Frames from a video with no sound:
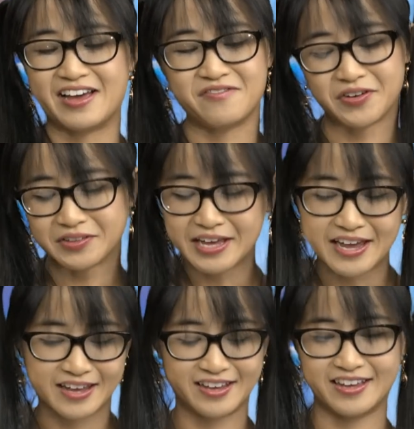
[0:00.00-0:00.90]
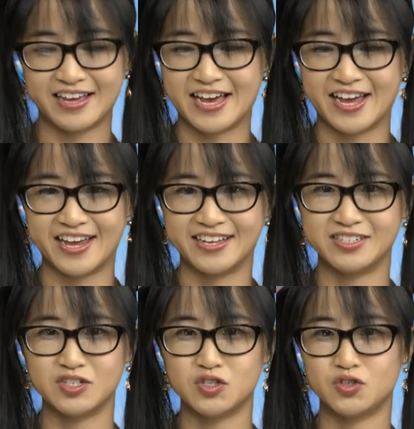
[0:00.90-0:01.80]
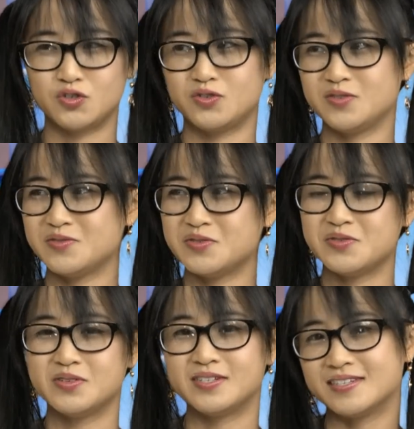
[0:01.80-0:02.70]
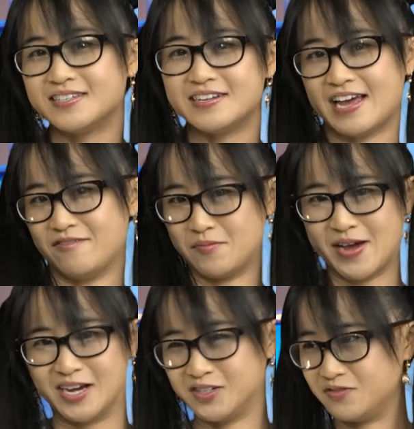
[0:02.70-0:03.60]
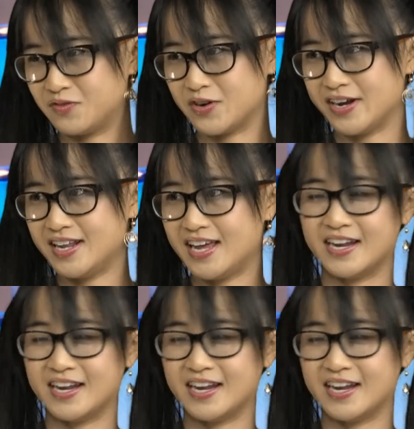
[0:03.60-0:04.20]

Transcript: I felt like I just didn't have the passion for it.